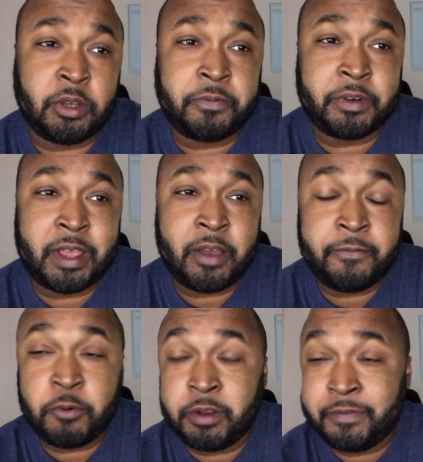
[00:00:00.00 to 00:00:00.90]
for now,
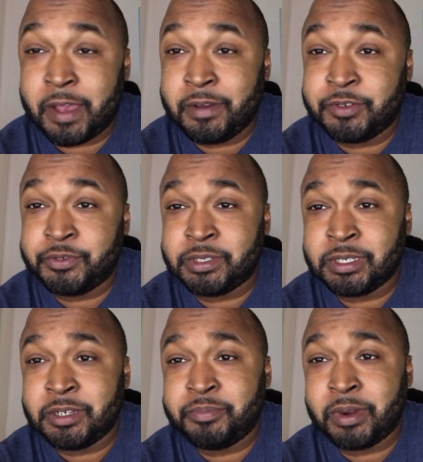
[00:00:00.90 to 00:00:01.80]
4,500 is
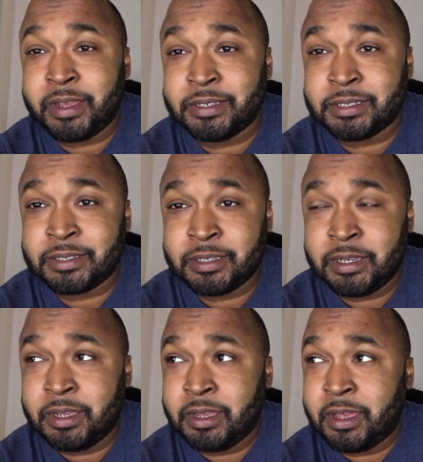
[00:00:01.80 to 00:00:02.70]
a good price.
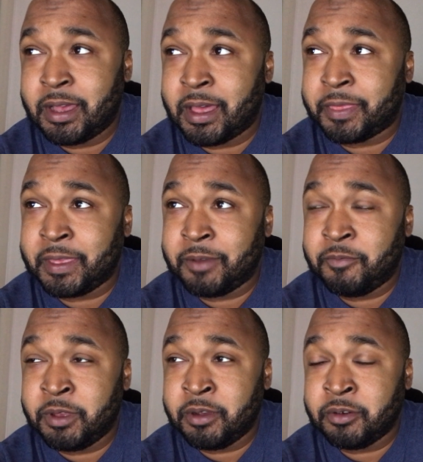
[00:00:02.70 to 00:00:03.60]
I think
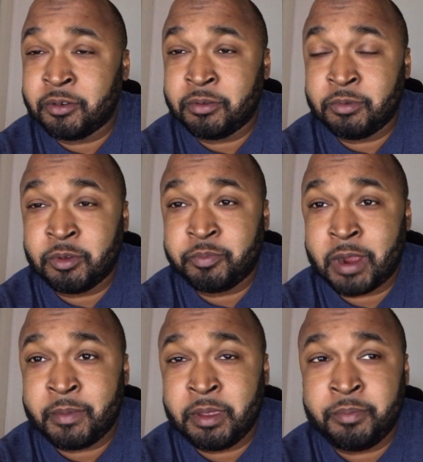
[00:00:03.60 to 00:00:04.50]
we'll
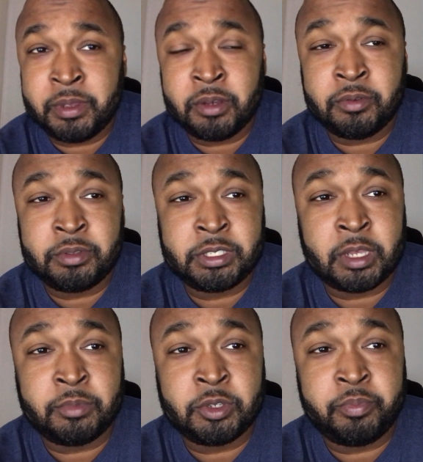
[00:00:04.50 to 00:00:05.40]
probably build
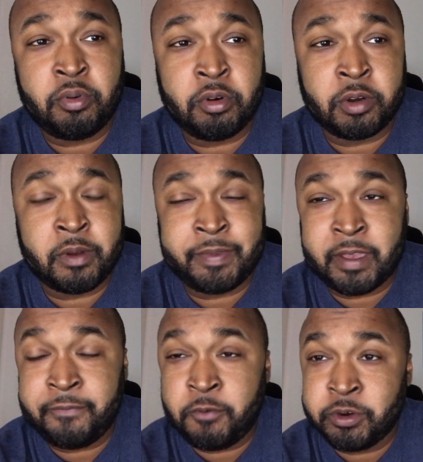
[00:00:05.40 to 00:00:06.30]
some support around
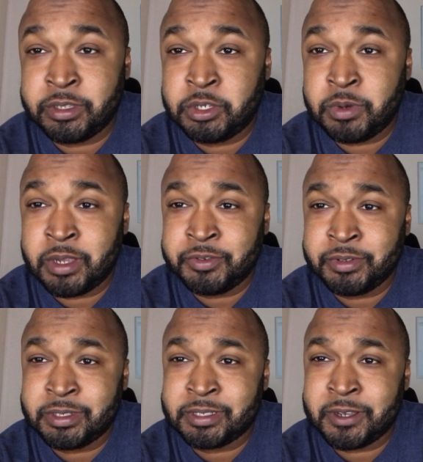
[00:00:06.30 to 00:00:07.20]
that
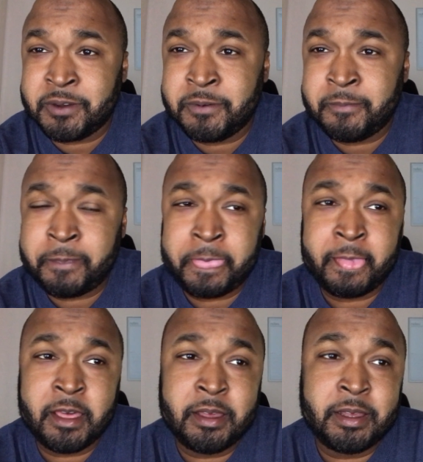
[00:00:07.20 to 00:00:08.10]
4,200 or so.
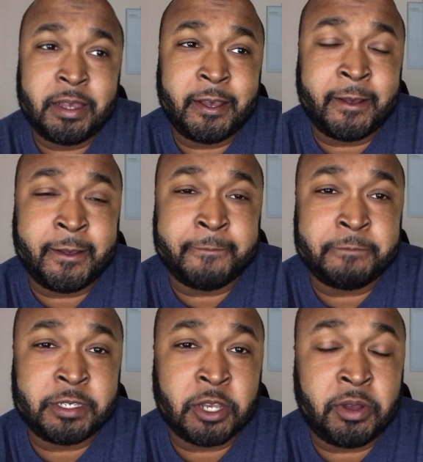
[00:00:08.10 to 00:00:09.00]

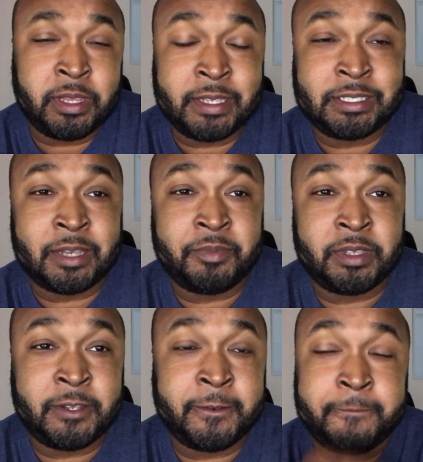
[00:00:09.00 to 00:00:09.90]
So unless
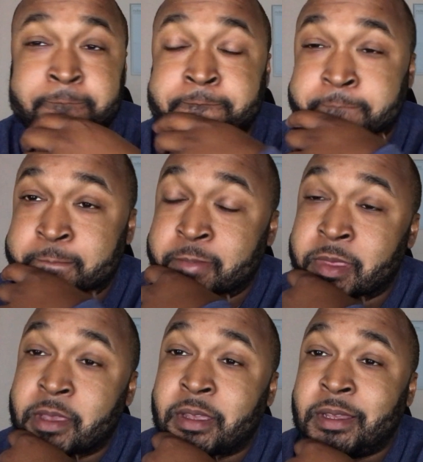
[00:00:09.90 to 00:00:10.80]
something,
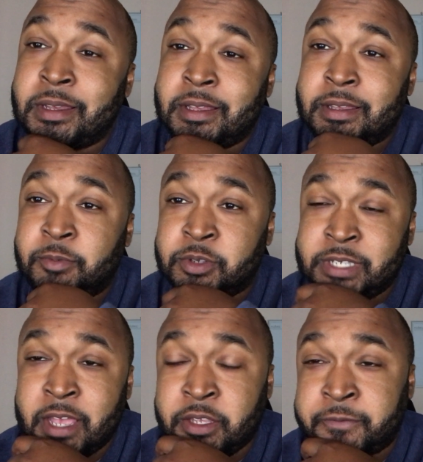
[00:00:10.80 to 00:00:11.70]
we'll
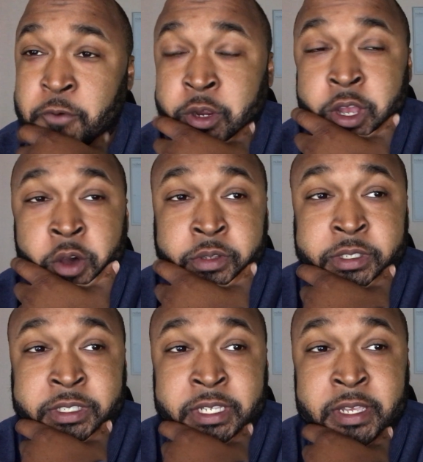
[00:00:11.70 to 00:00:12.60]
see how this fork goes
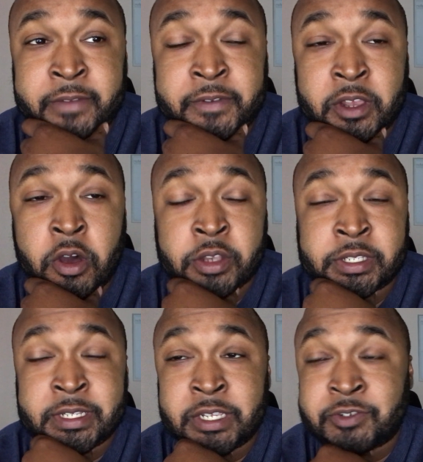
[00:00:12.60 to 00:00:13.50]
and see if it
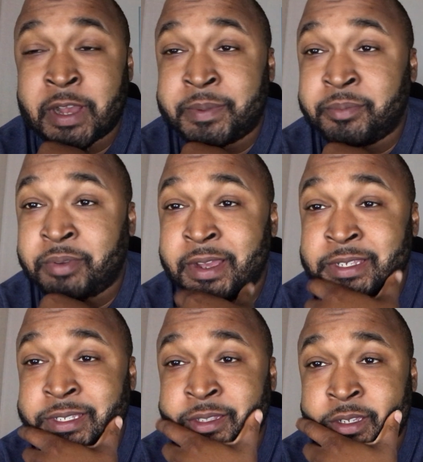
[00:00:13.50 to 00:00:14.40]
causes any drop in
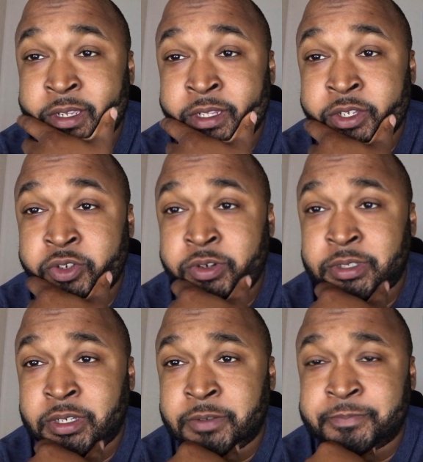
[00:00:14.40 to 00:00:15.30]
price in the
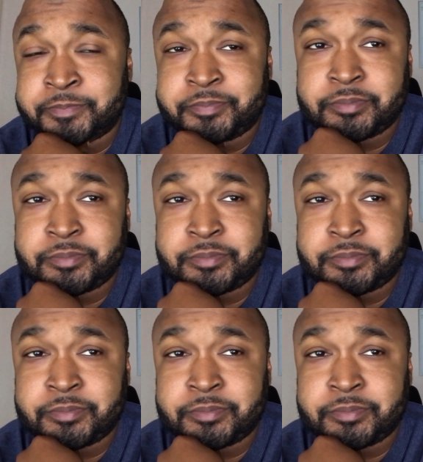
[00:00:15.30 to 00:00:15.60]
short term.